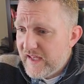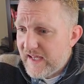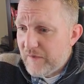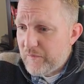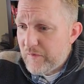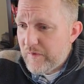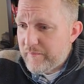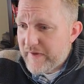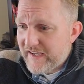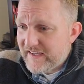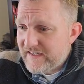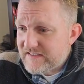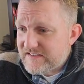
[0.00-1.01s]
and we went
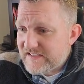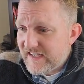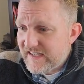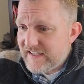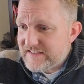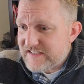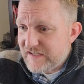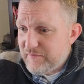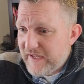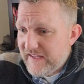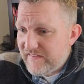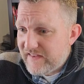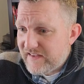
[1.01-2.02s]
back into settings and
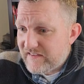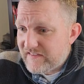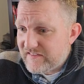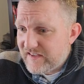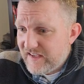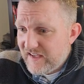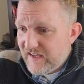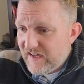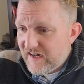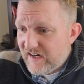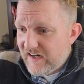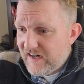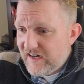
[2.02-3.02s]
made this,
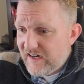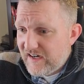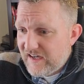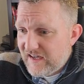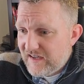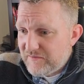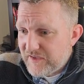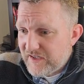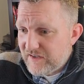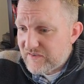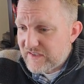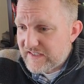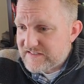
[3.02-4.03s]

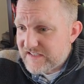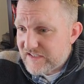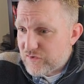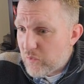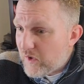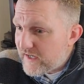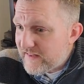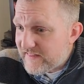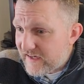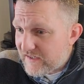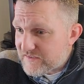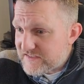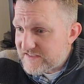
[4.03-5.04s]
like say
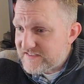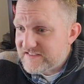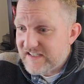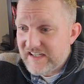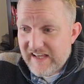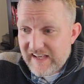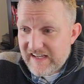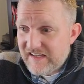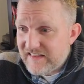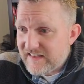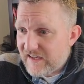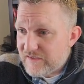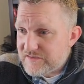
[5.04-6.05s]
20,000 instead of
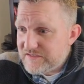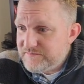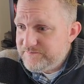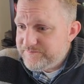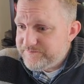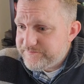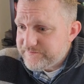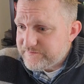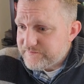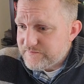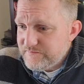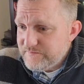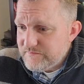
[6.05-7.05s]
80,000,
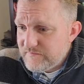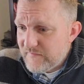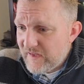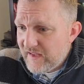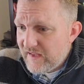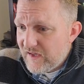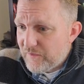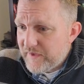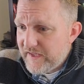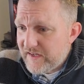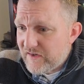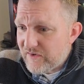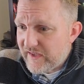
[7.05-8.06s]
we
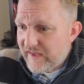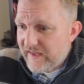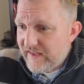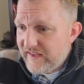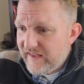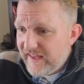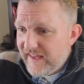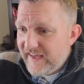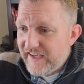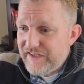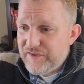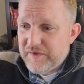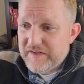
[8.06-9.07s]
hit OK,
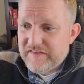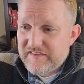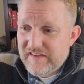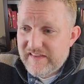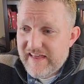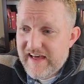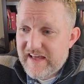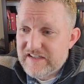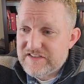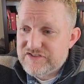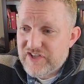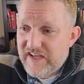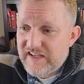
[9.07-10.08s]
and you can see that
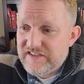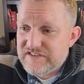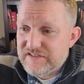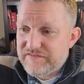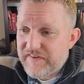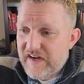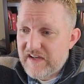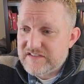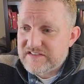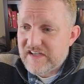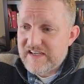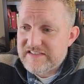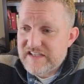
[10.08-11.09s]
changed the file
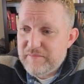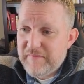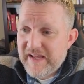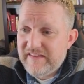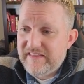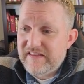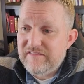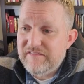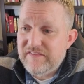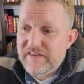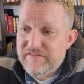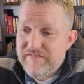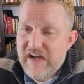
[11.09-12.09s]
size and made
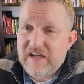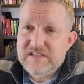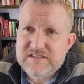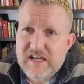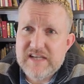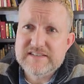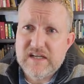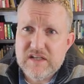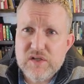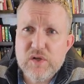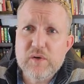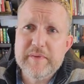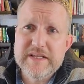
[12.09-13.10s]
the file size a
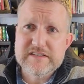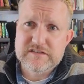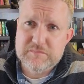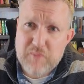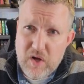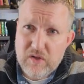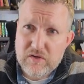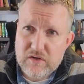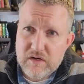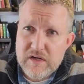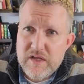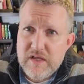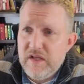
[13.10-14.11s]
little bit smaller.
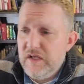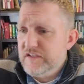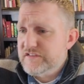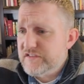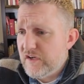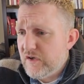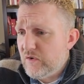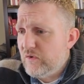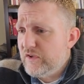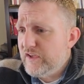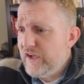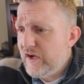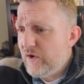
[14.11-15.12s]
So,
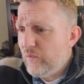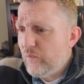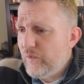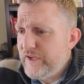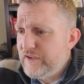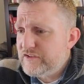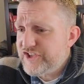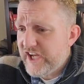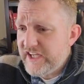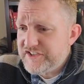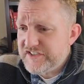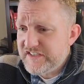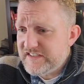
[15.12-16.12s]
when you're
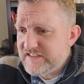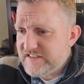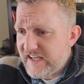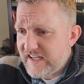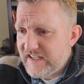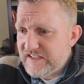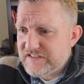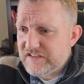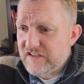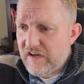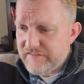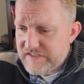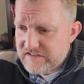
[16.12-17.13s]
changing these settings,
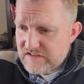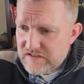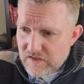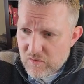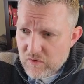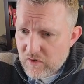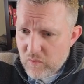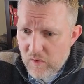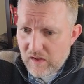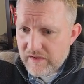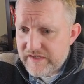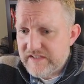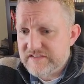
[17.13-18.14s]
obviously lower
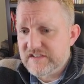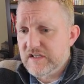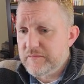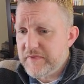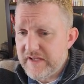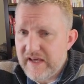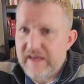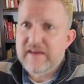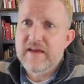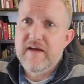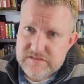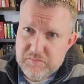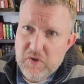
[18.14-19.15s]
quality is going to be a
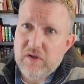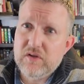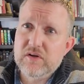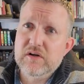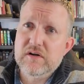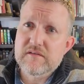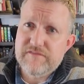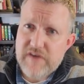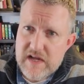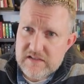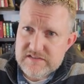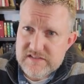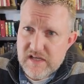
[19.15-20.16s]
smaller
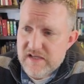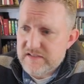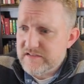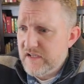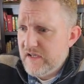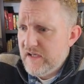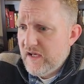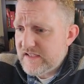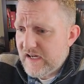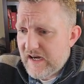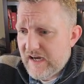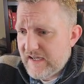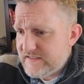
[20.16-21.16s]
file size.
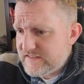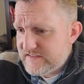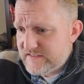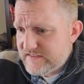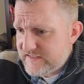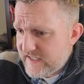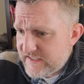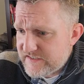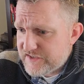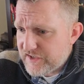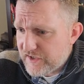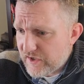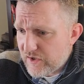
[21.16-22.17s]
I tend
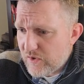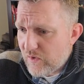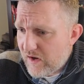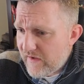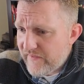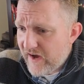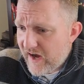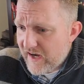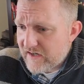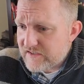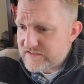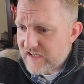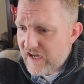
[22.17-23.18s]
to go on the
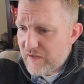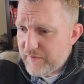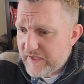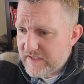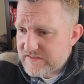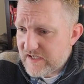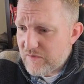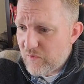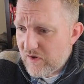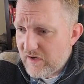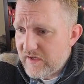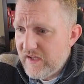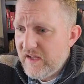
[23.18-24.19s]
higher side because I
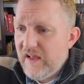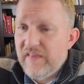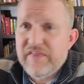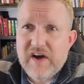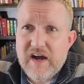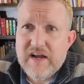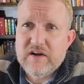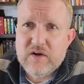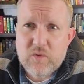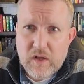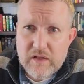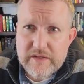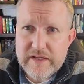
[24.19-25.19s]
want the higher
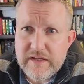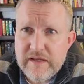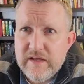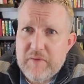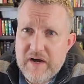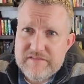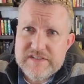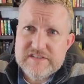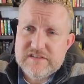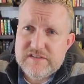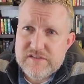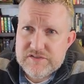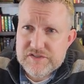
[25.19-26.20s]
quality.
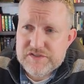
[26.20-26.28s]
Obviously, there's